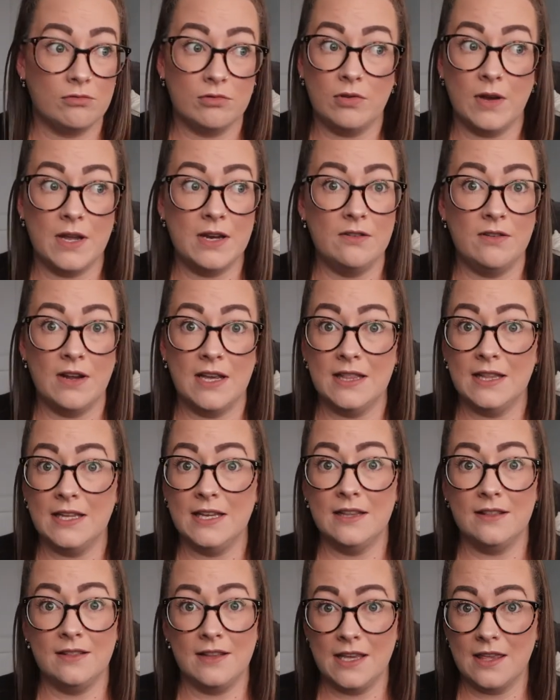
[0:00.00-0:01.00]
quite
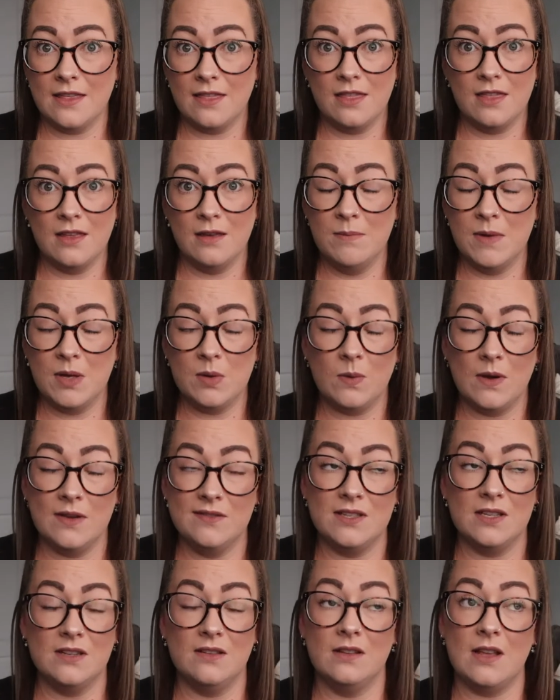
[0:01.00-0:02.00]
rightly, like the
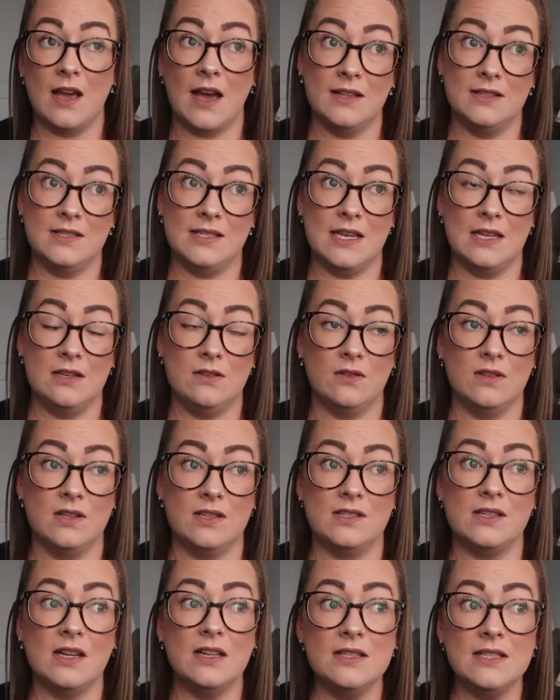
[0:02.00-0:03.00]
midwife had said on
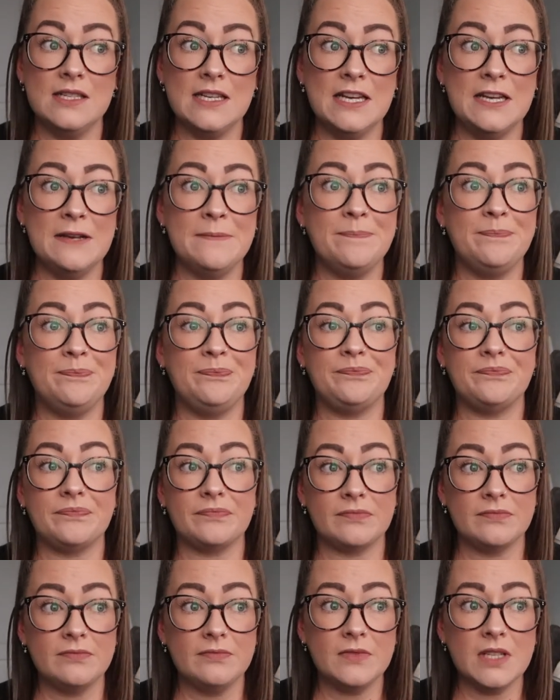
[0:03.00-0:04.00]
the Sunday,
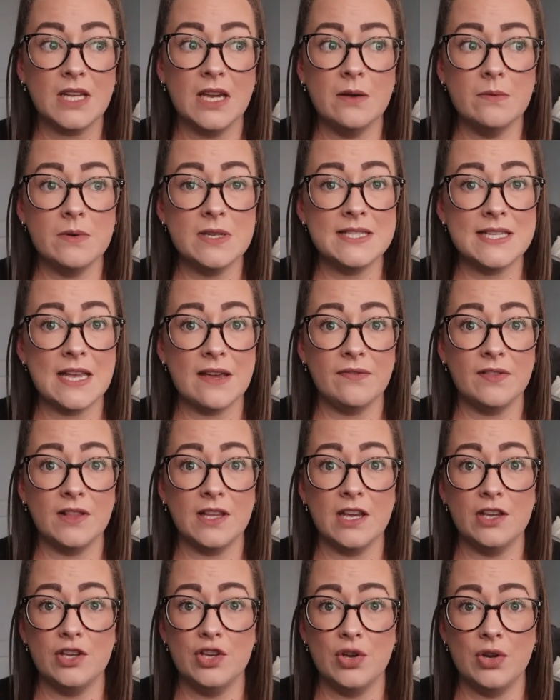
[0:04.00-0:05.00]
it was
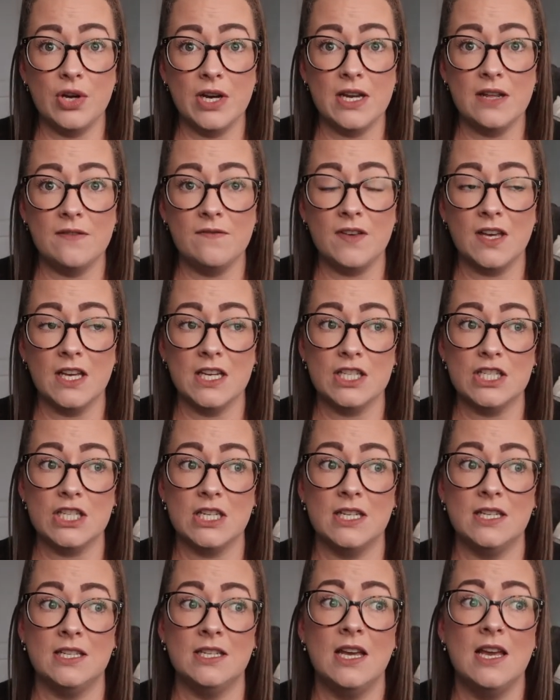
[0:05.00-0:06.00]
definitely a urine
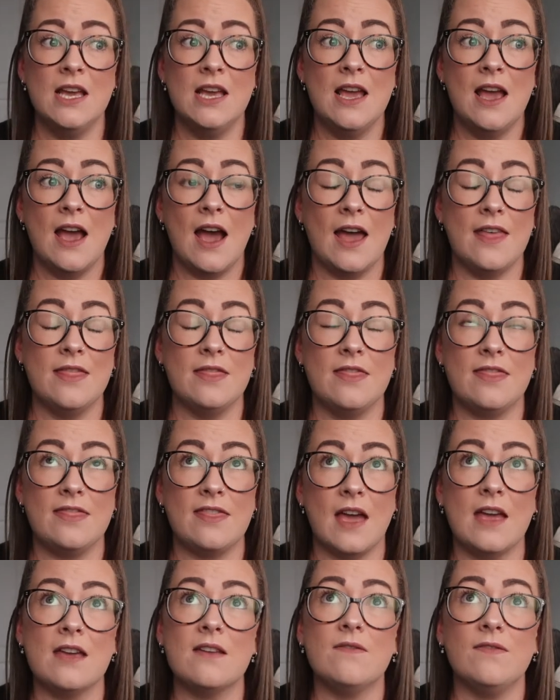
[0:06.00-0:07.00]
infection. And
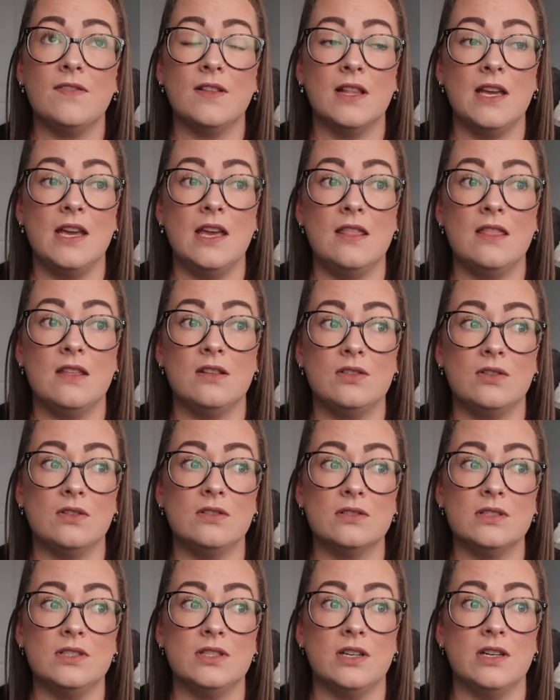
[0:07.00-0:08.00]
thankfully the
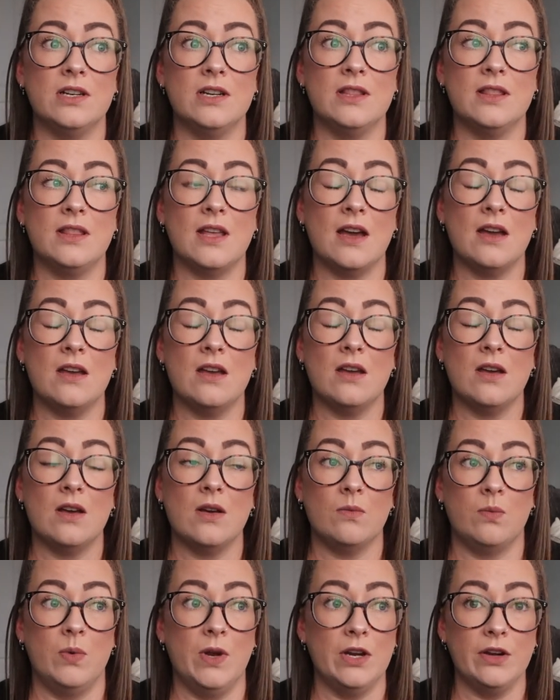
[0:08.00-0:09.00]
doctor that
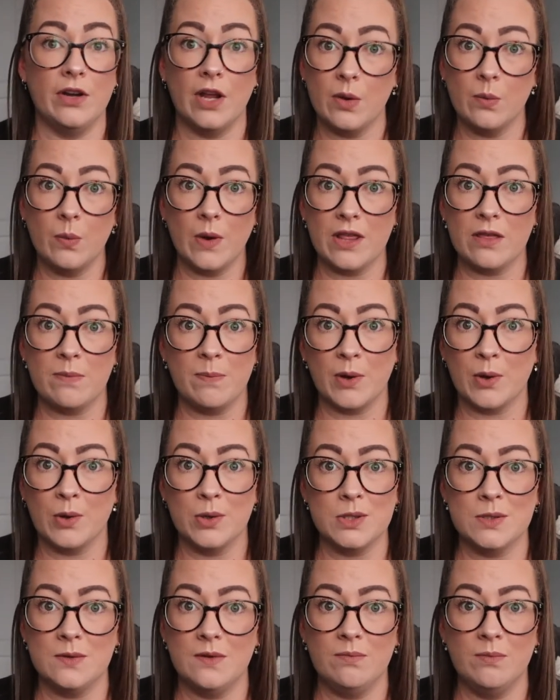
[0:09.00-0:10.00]
we're now with,
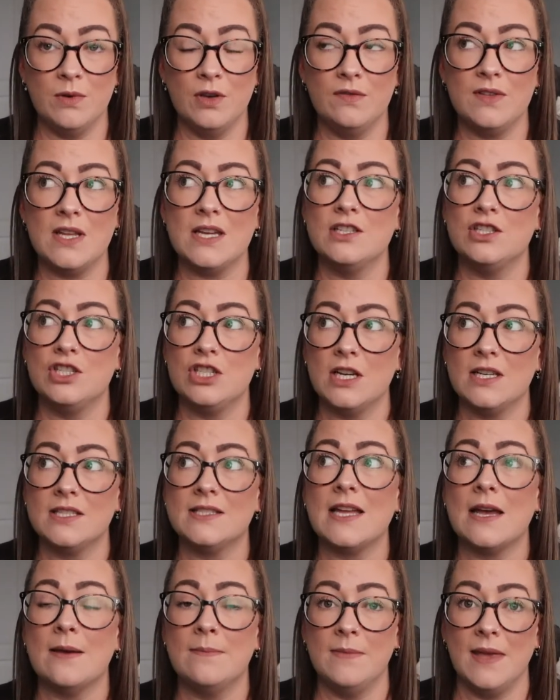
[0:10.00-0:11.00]
because we've moved, is
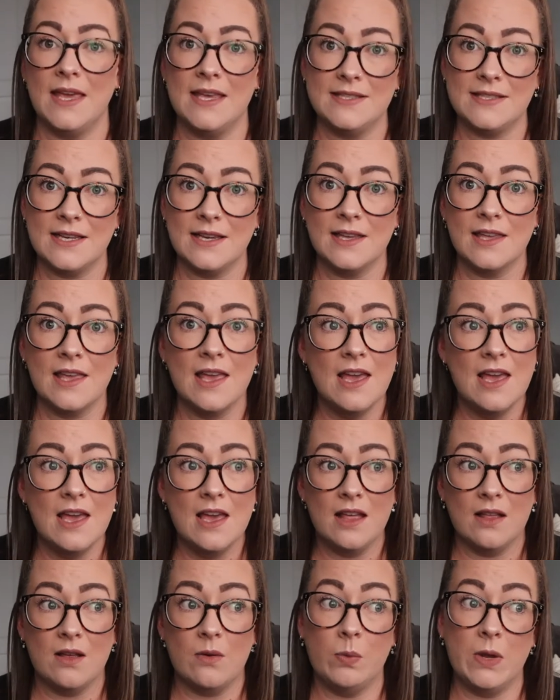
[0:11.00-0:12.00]
just amazing.
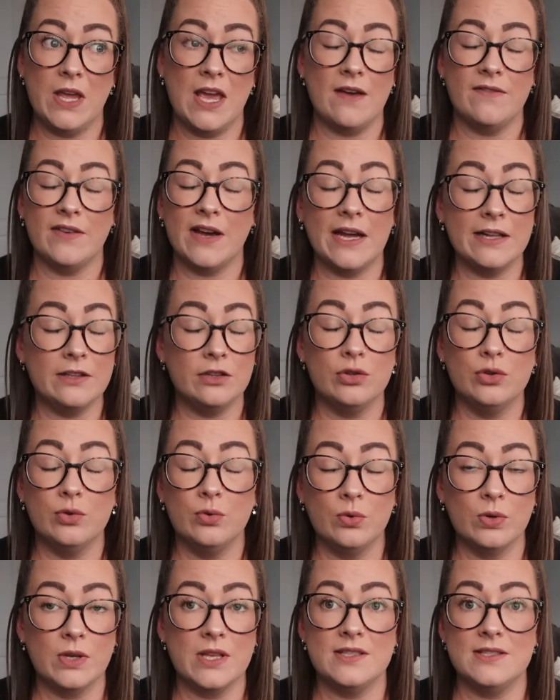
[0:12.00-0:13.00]
We have had
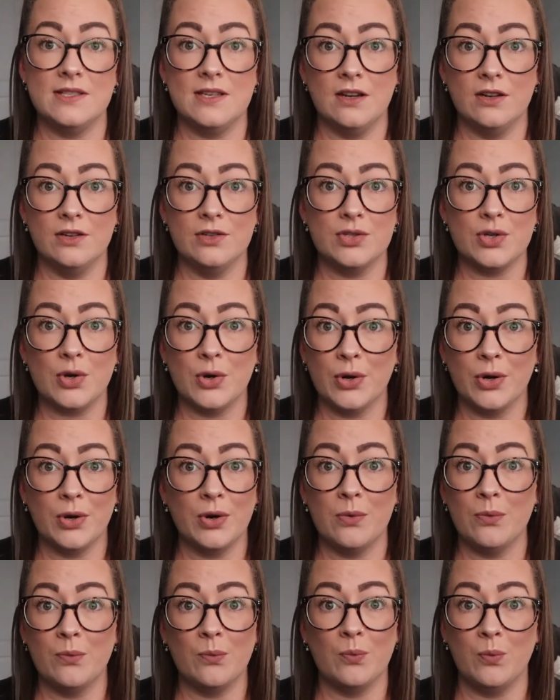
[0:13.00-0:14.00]
no concerns
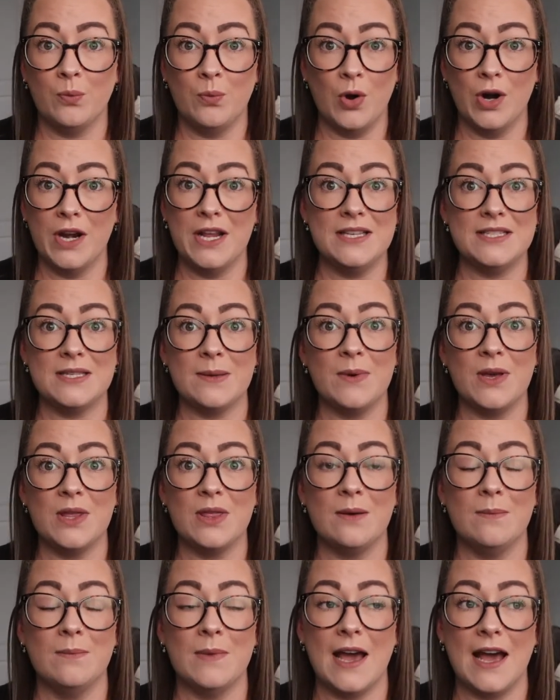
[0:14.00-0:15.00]
or worries about
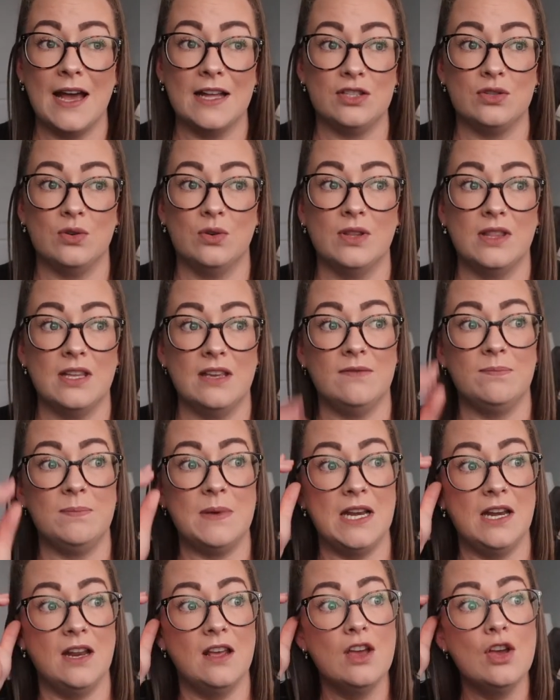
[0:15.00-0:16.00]
them at all. They've
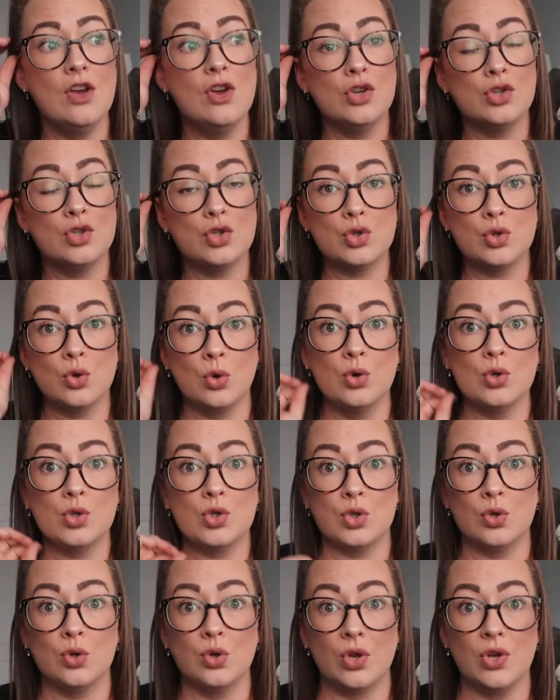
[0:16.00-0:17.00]
been so,
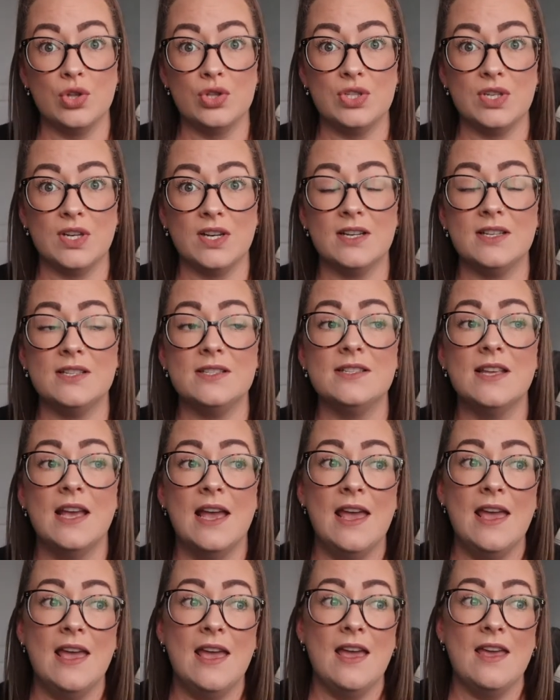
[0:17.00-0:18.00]
so good to us.
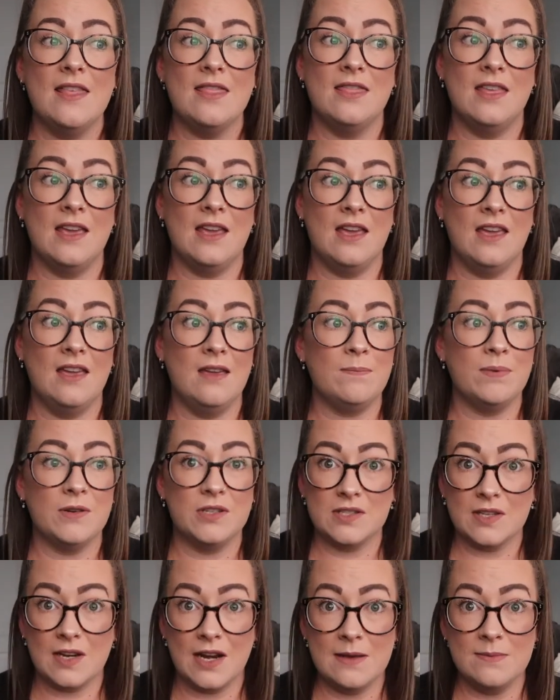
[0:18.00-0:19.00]
They
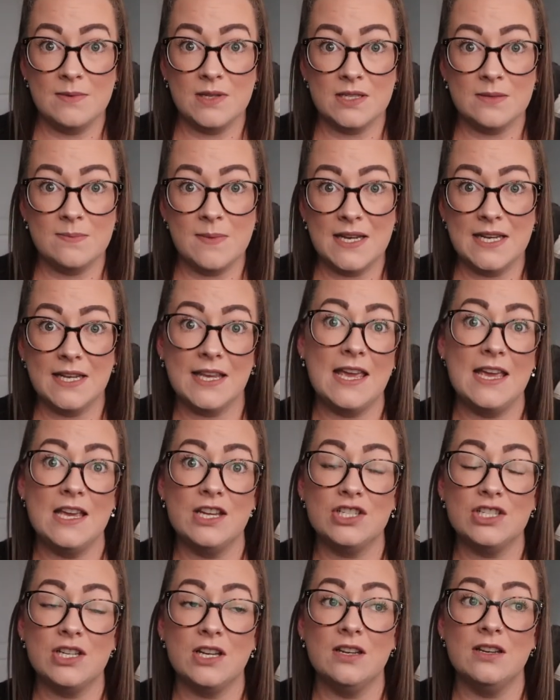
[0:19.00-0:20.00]
prescribed us
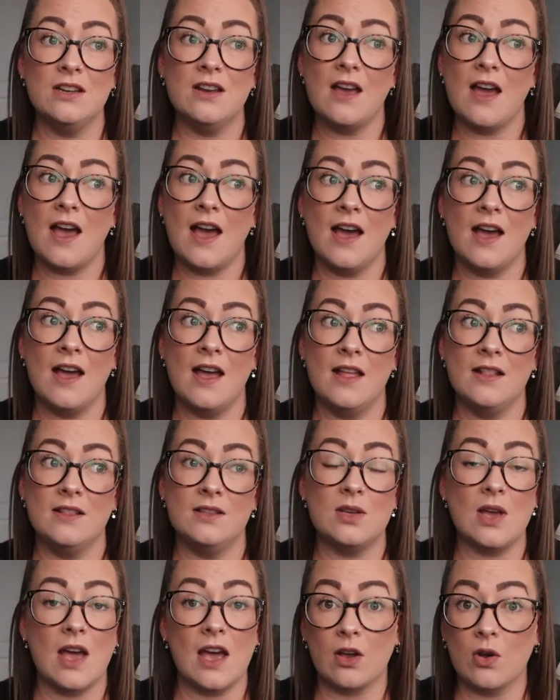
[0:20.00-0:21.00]
medication
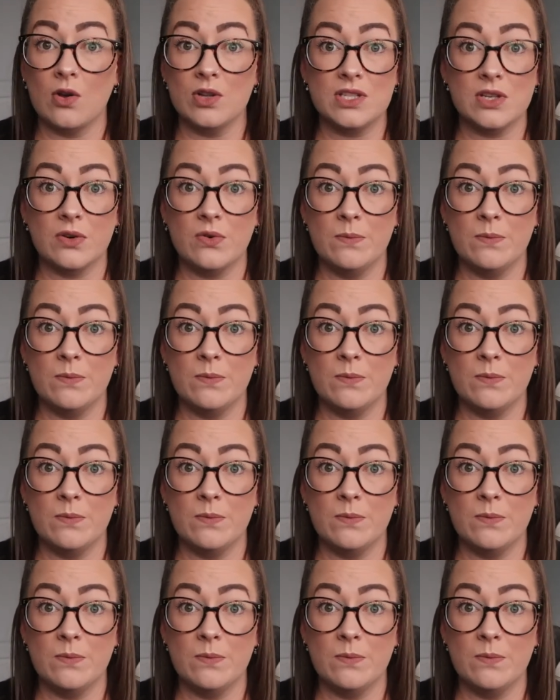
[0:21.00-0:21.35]
and I got to